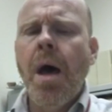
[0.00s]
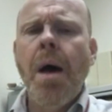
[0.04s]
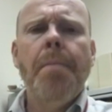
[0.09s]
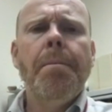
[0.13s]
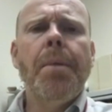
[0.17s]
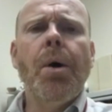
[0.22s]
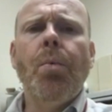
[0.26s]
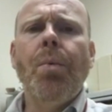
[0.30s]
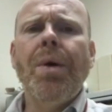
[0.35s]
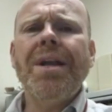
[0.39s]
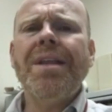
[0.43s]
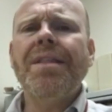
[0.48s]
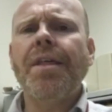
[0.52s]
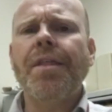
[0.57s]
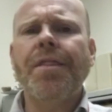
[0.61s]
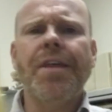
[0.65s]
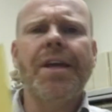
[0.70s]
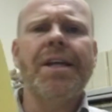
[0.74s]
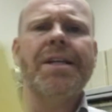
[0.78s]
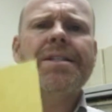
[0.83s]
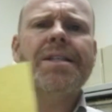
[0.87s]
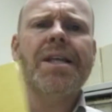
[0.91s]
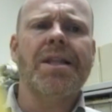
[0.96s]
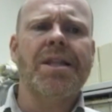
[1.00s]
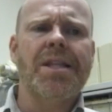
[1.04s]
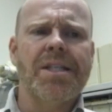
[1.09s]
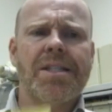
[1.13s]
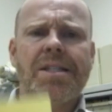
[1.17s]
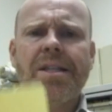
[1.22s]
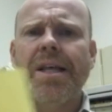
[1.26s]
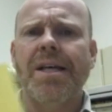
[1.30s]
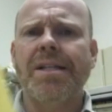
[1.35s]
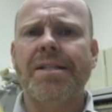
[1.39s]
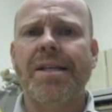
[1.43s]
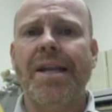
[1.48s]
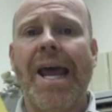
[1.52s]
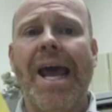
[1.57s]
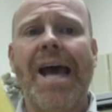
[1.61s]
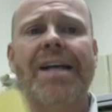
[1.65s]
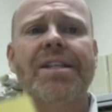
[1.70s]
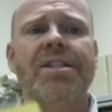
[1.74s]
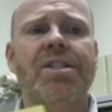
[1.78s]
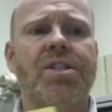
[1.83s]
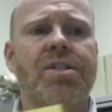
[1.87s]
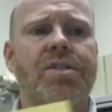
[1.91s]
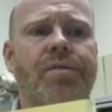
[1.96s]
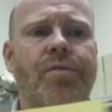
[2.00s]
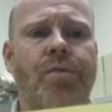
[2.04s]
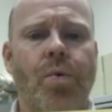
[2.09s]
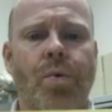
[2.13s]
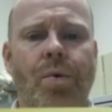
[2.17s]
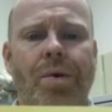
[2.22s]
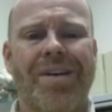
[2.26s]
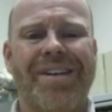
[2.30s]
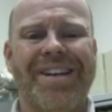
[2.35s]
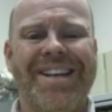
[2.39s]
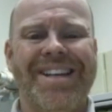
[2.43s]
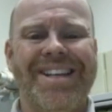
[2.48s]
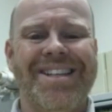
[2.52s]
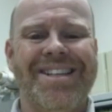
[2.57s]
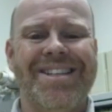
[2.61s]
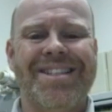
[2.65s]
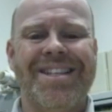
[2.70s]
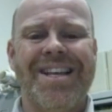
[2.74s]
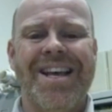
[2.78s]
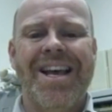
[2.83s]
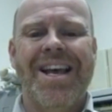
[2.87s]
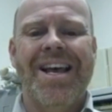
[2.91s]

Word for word: But one of the things that this lesson asks for is